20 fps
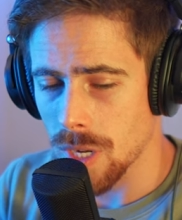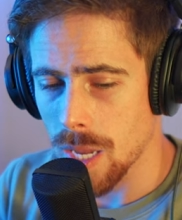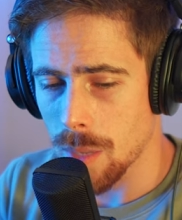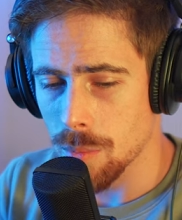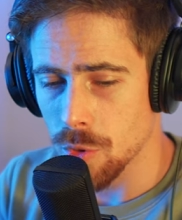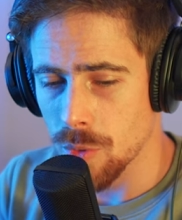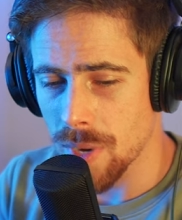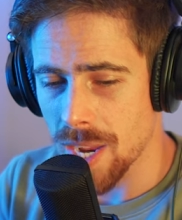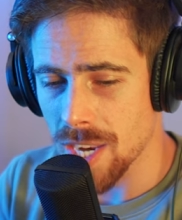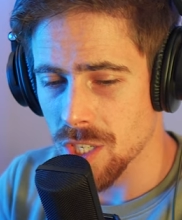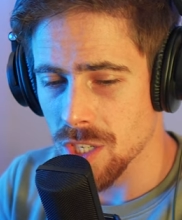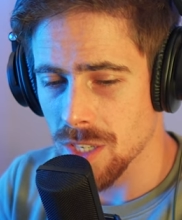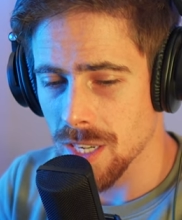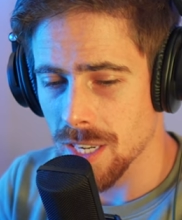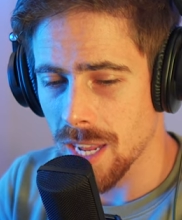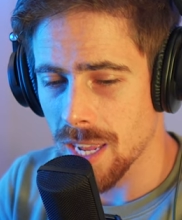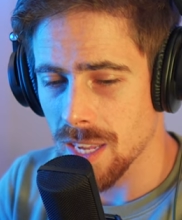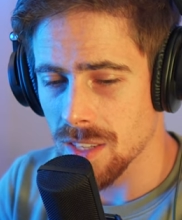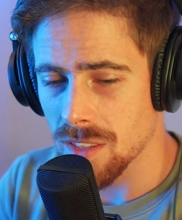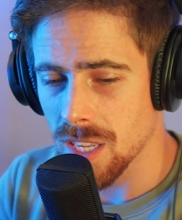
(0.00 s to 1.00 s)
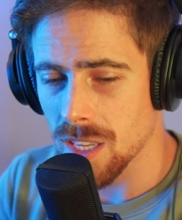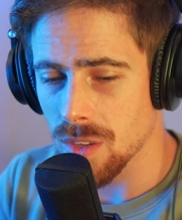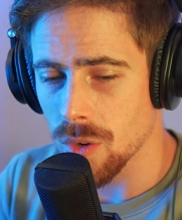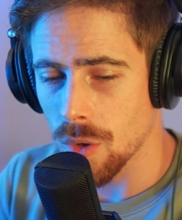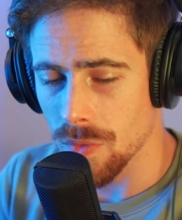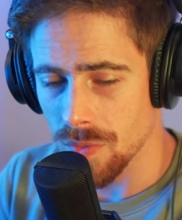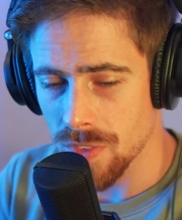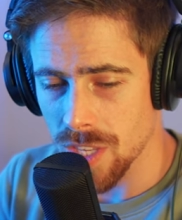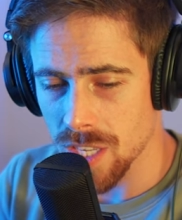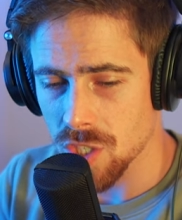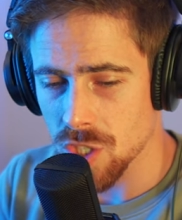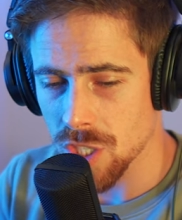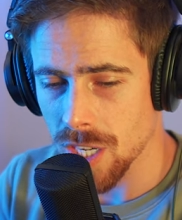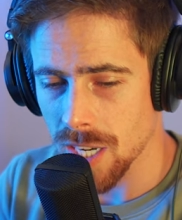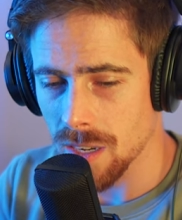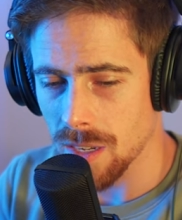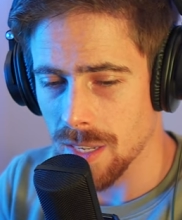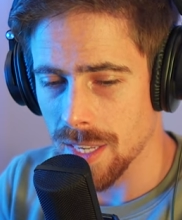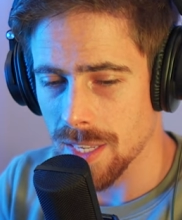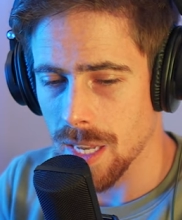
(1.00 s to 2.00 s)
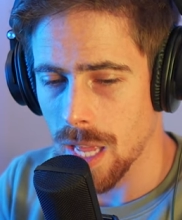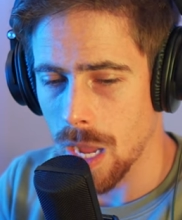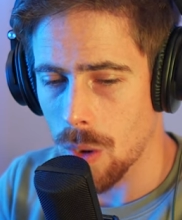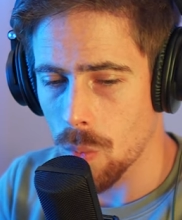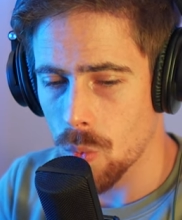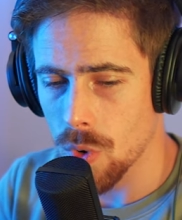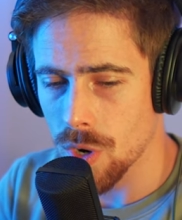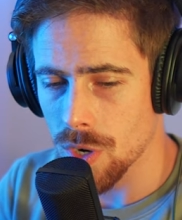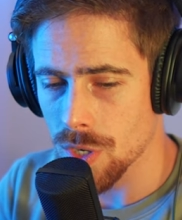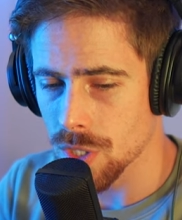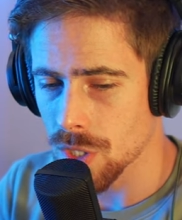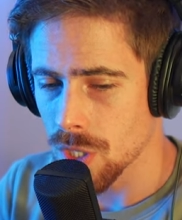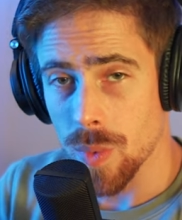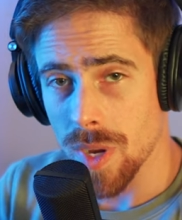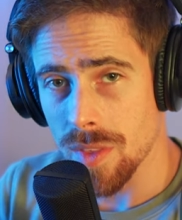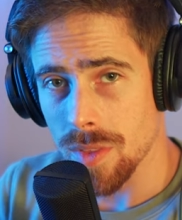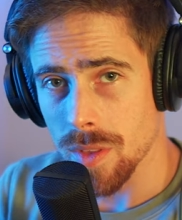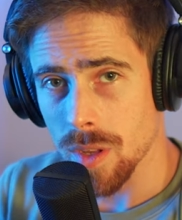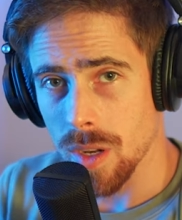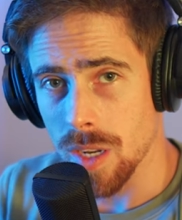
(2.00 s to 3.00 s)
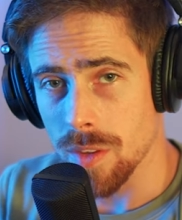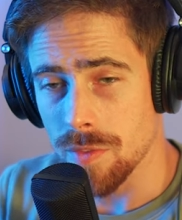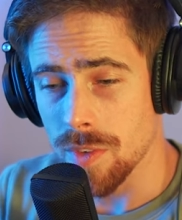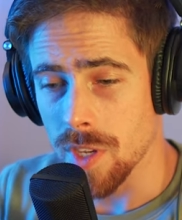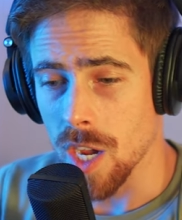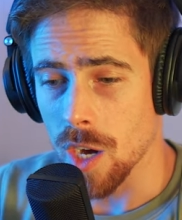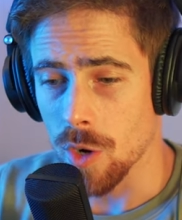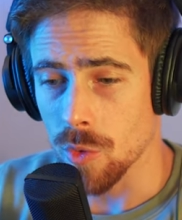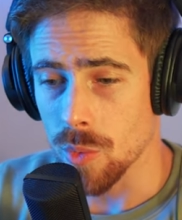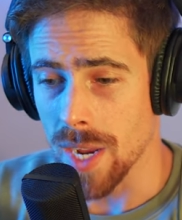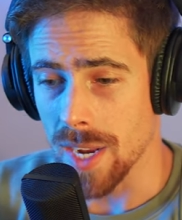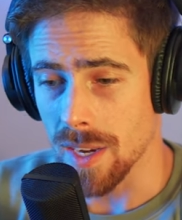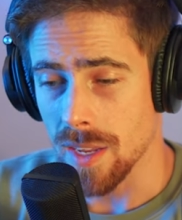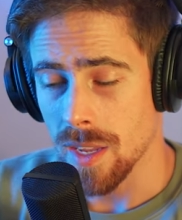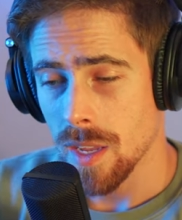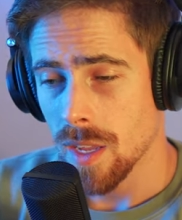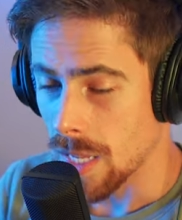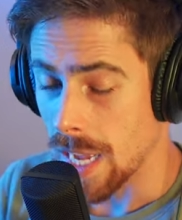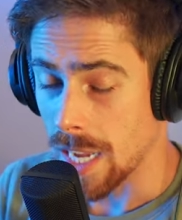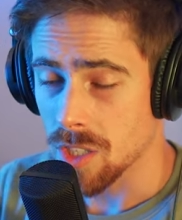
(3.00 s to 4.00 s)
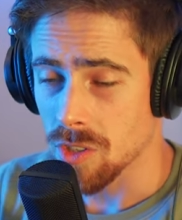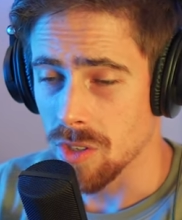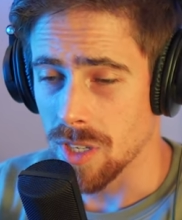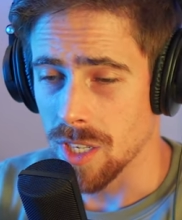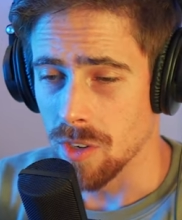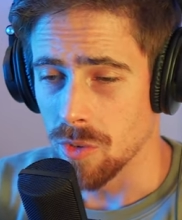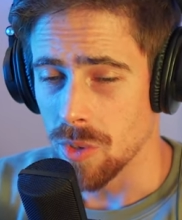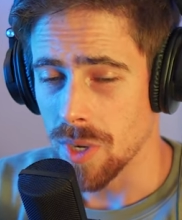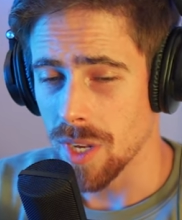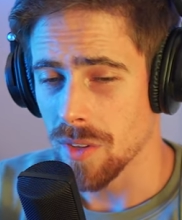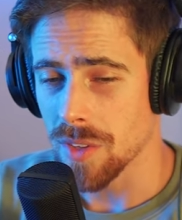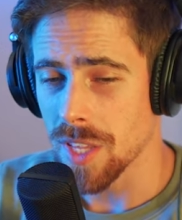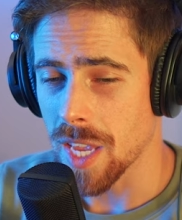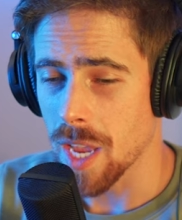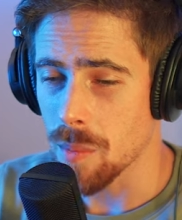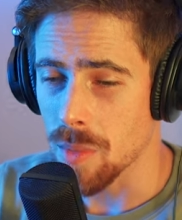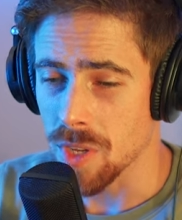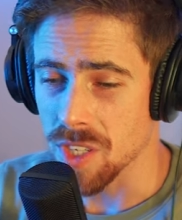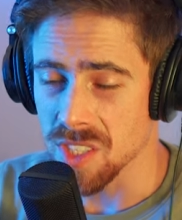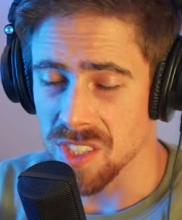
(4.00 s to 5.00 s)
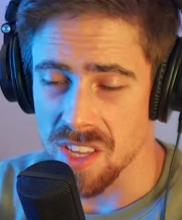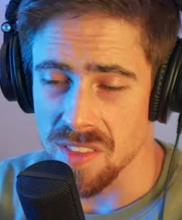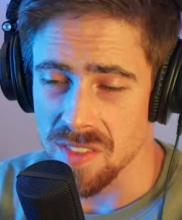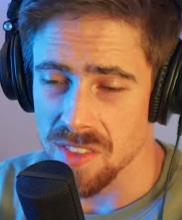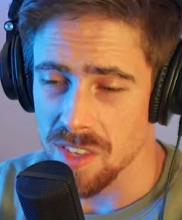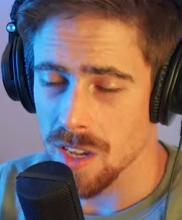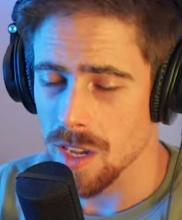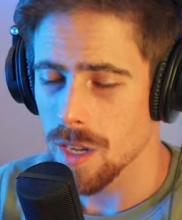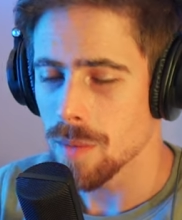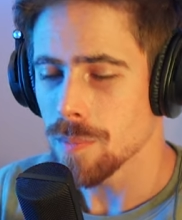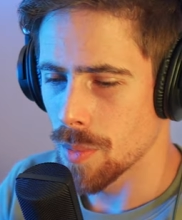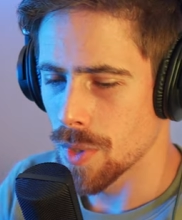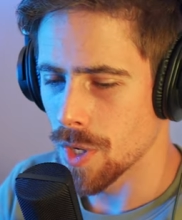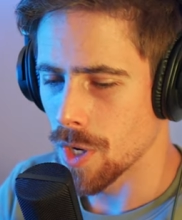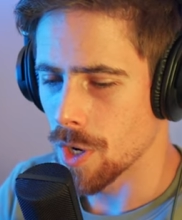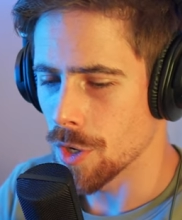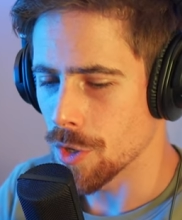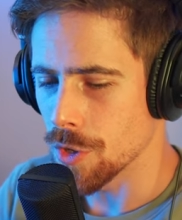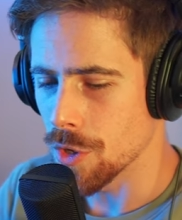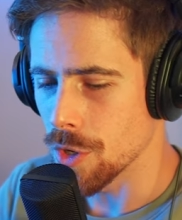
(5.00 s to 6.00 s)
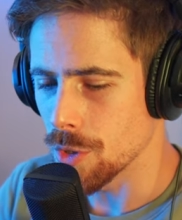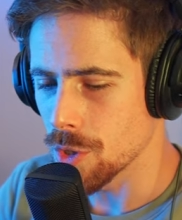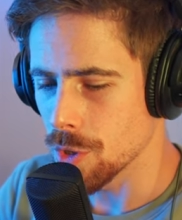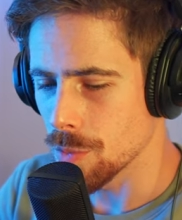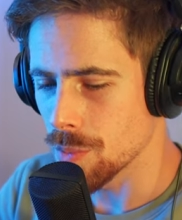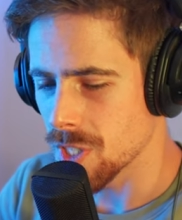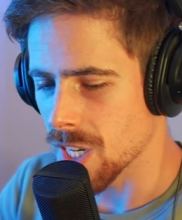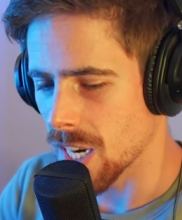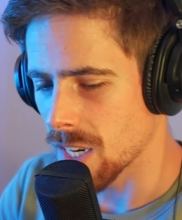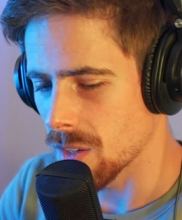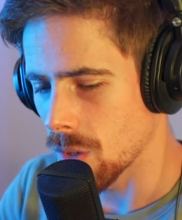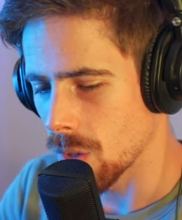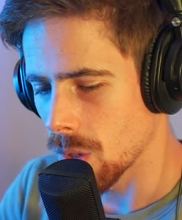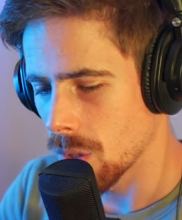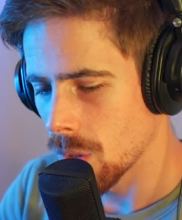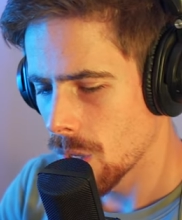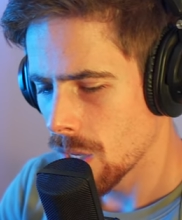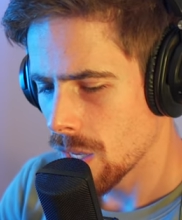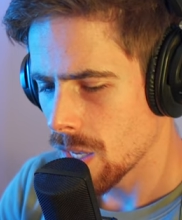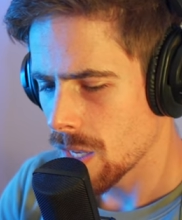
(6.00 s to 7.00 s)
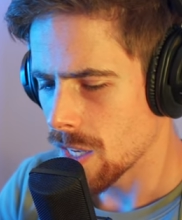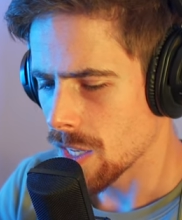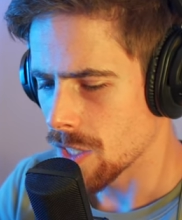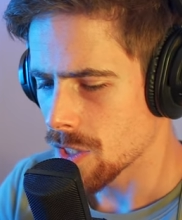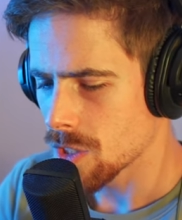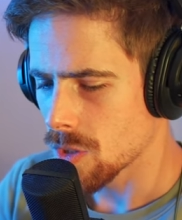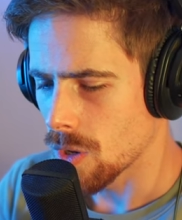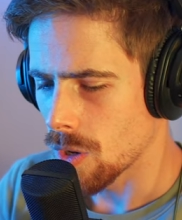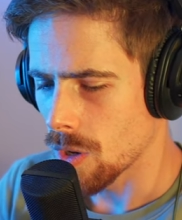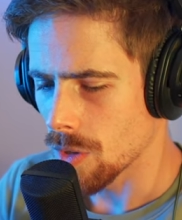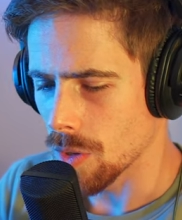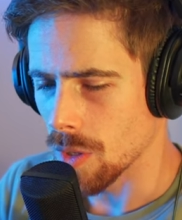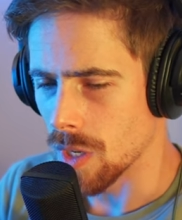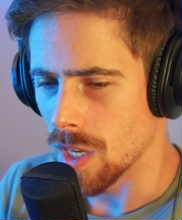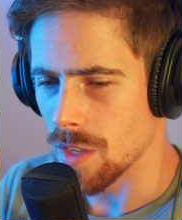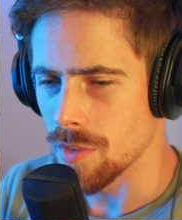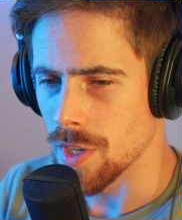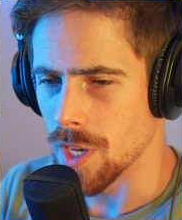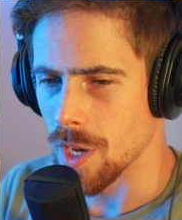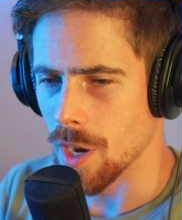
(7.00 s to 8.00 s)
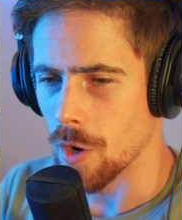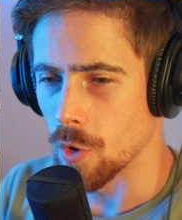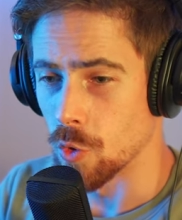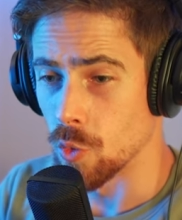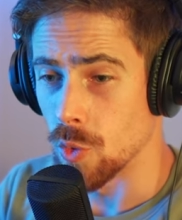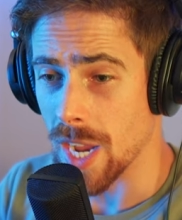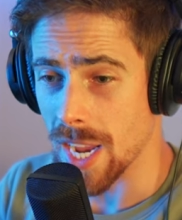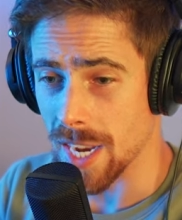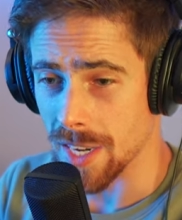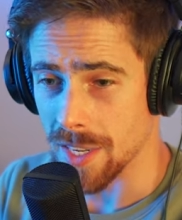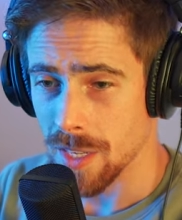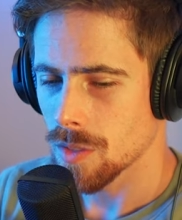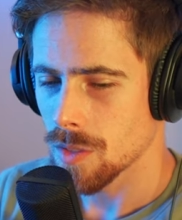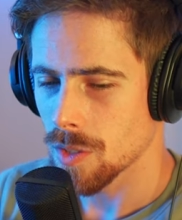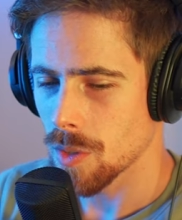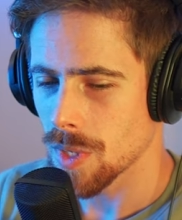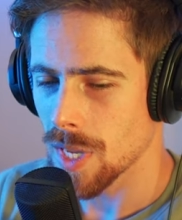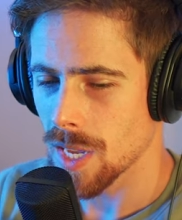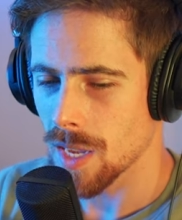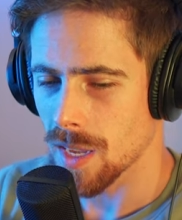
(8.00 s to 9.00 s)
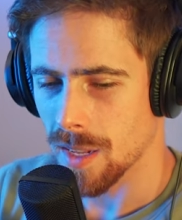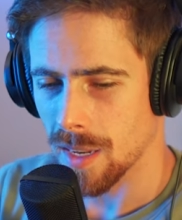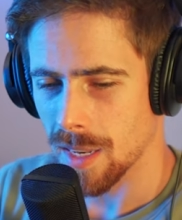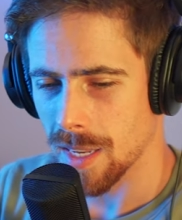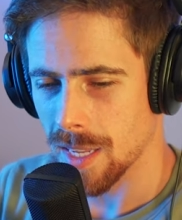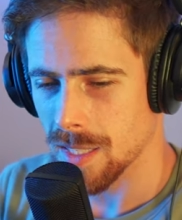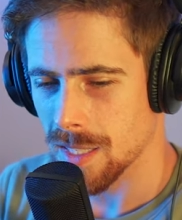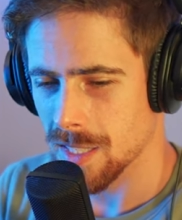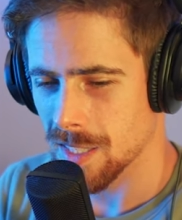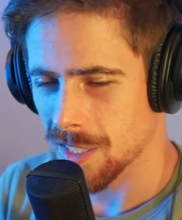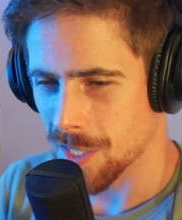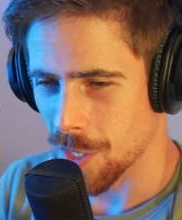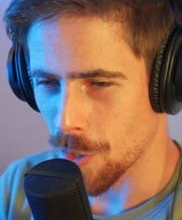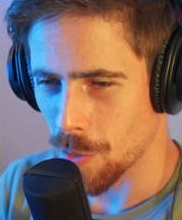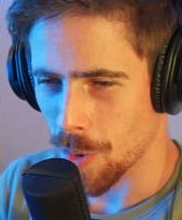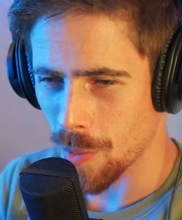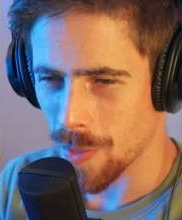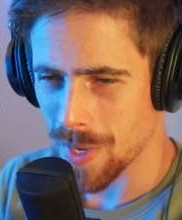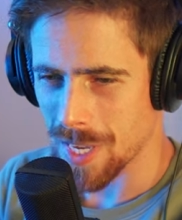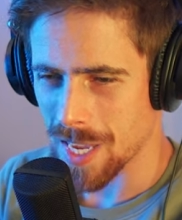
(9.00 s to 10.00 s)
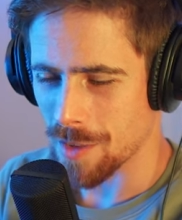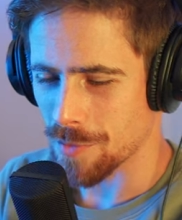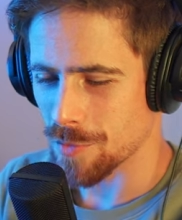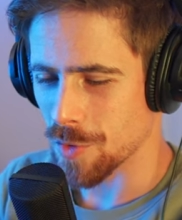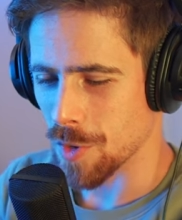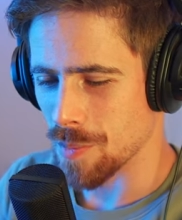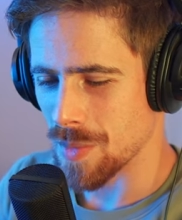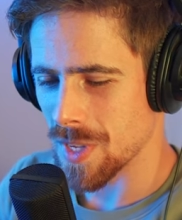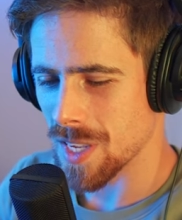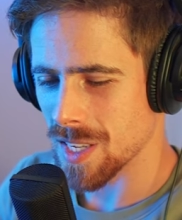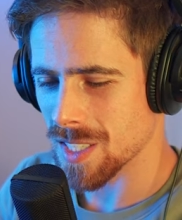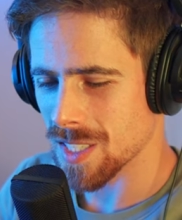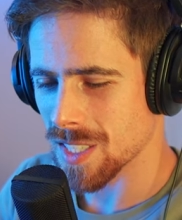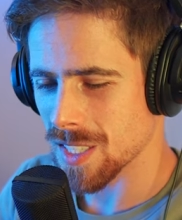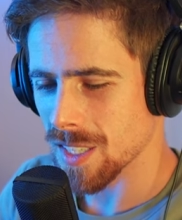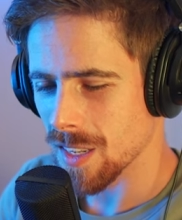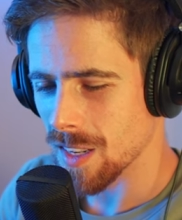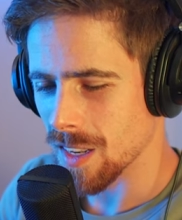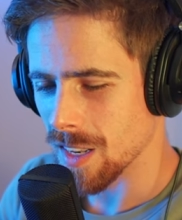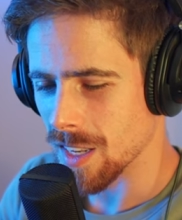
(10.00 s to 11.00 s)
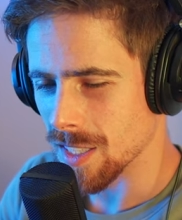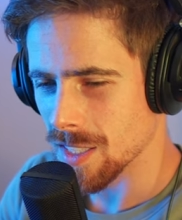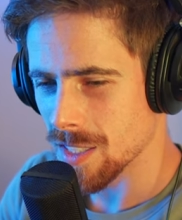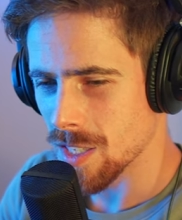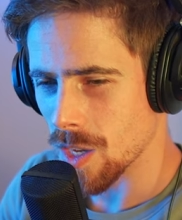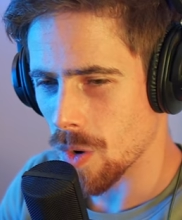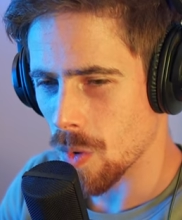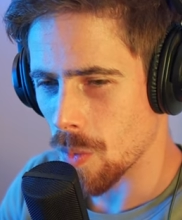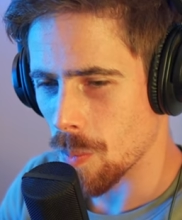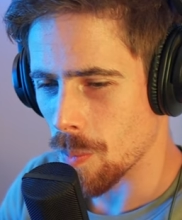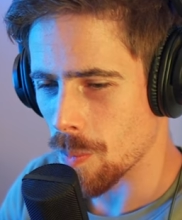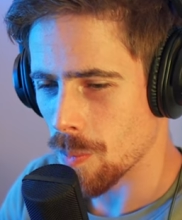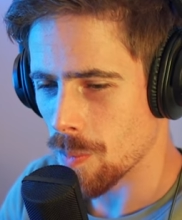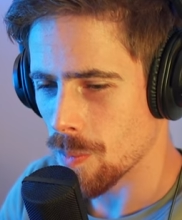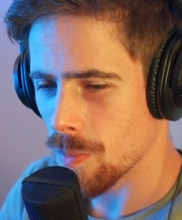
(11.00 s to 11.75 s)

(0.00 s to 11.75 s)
collaboration that I did on this channel and that was with Olivia Red. Actually her real name is Cynthia but her YouTube channel is called Olivia Red. So yeah, let's see what we get from this. Let's go.